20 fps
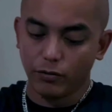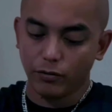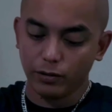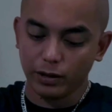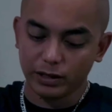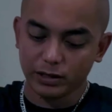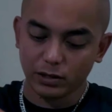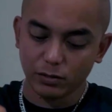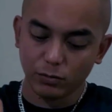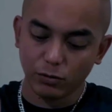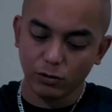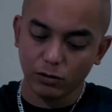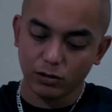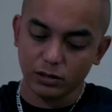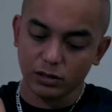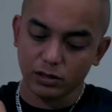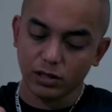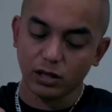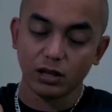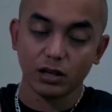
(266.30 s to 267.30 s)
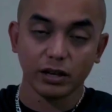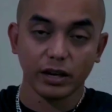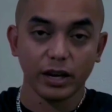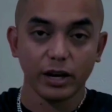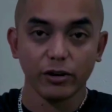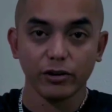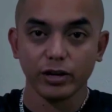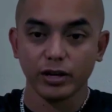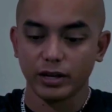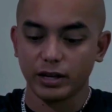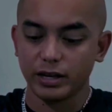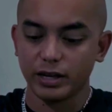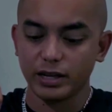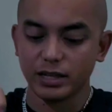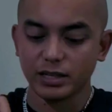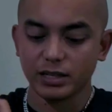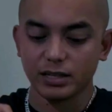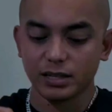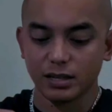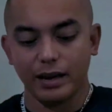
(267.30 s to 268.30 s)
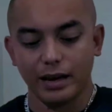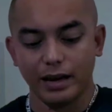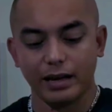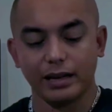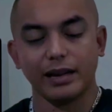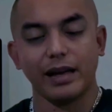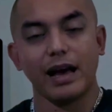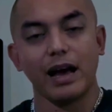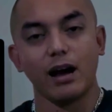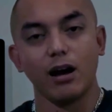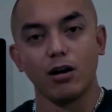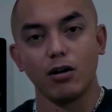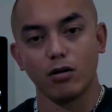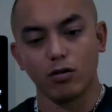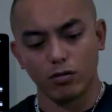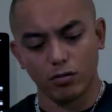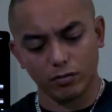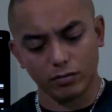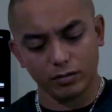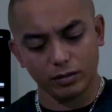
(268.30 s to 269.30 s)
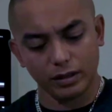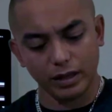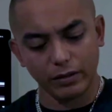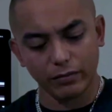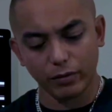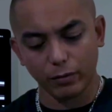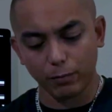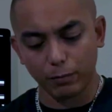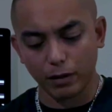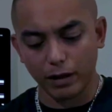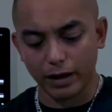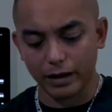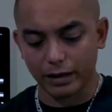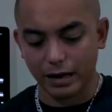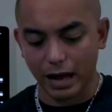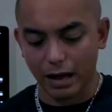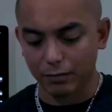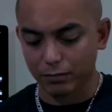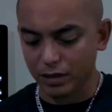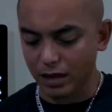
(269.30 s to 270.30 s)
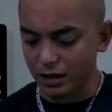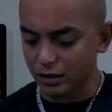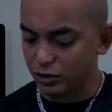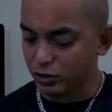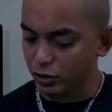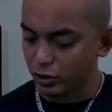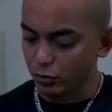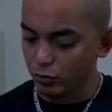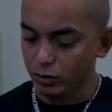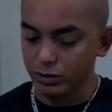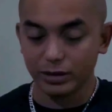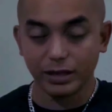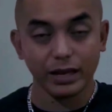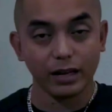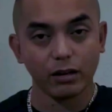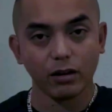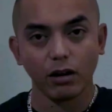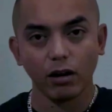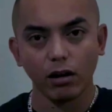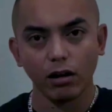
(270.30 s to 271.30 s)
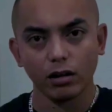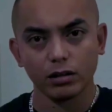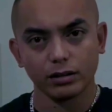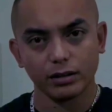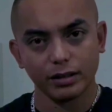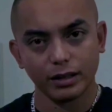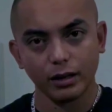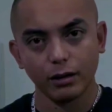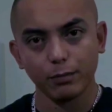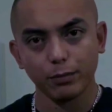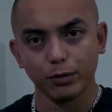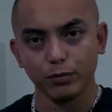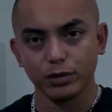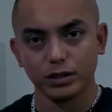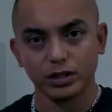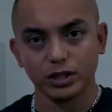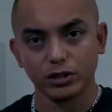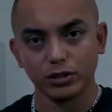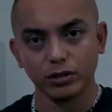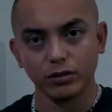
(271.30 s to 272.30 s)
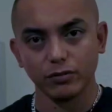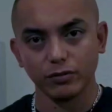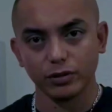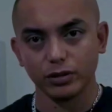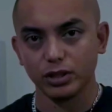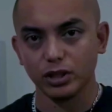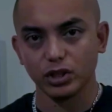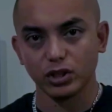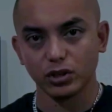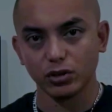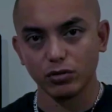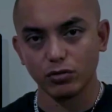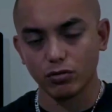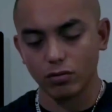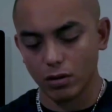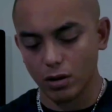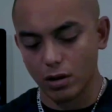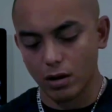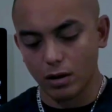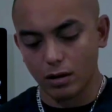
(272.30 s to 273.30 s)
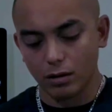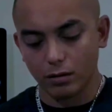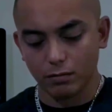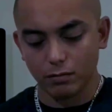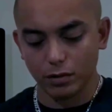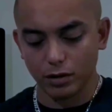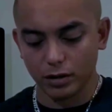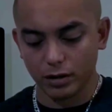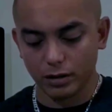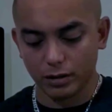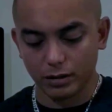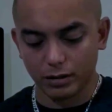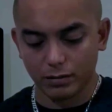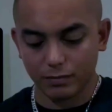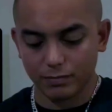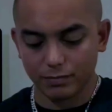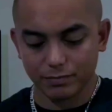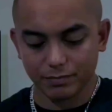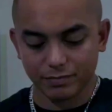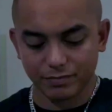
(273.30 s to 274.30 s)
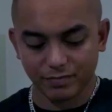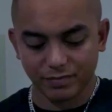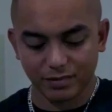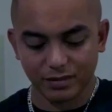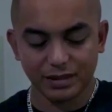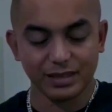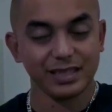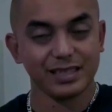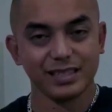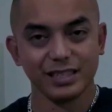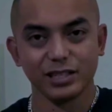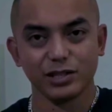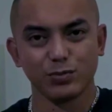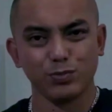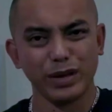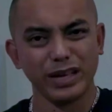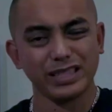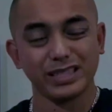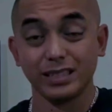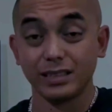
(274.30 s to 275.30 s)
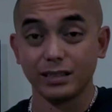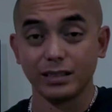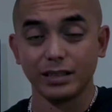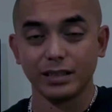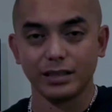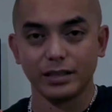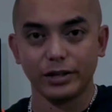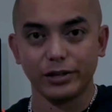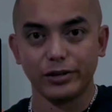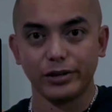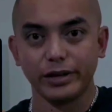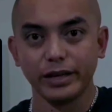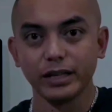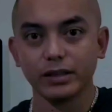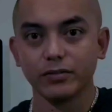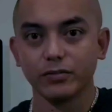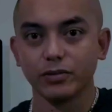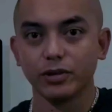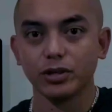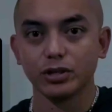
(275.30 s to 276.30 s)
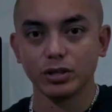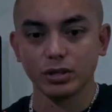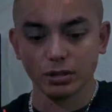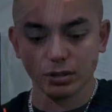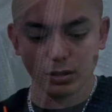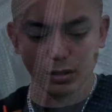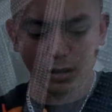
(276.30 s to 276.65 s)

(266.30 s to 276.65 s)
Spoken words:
flexible the tongue area is and how they've applied, I'm not sure what they call the upper material for this shoe, but this is basically their knit version